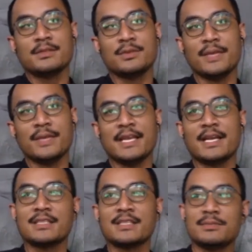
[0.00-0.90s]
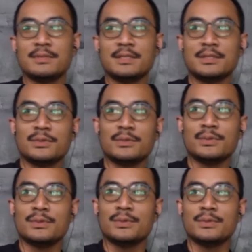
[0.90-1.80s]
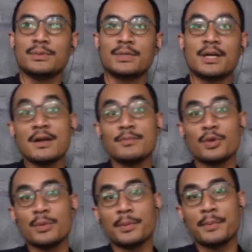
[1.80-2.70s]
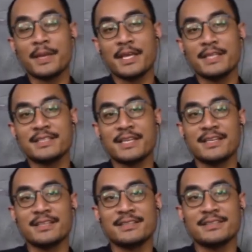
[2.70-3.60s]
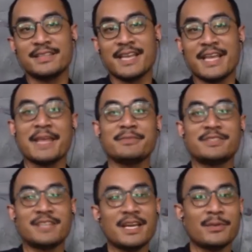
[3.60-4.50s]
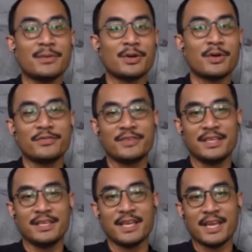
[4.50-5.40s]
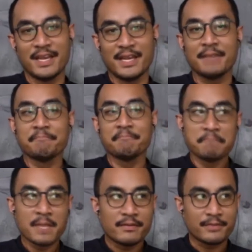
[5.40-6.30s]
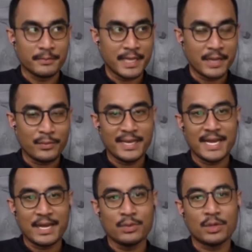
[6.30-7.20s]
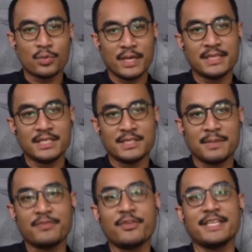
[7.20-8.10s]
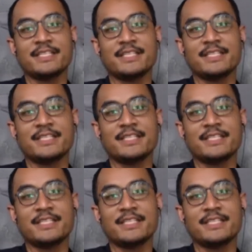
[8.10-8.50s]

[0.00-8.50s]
we let the customer to come to our place and let them try our coffee. And then from there, we let our quality speak for itself.